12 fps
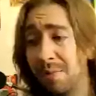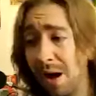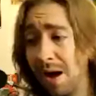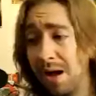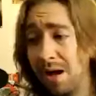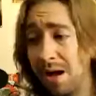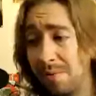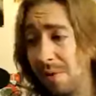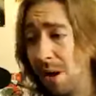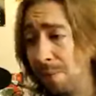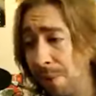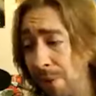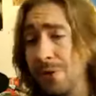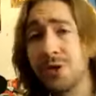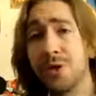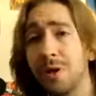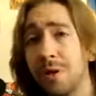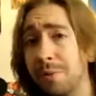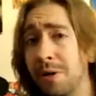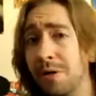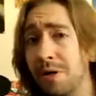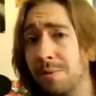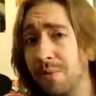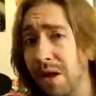In my personal
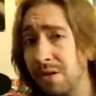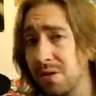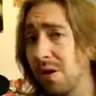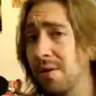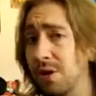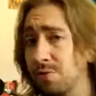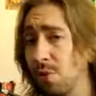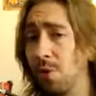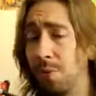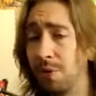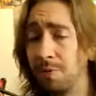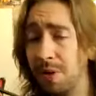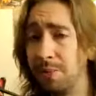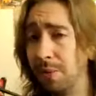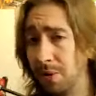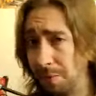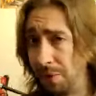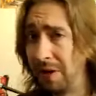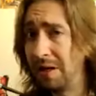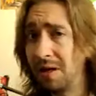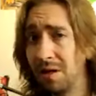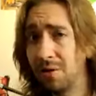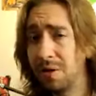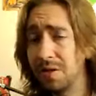opinion, as long as more people are playing
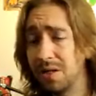Killer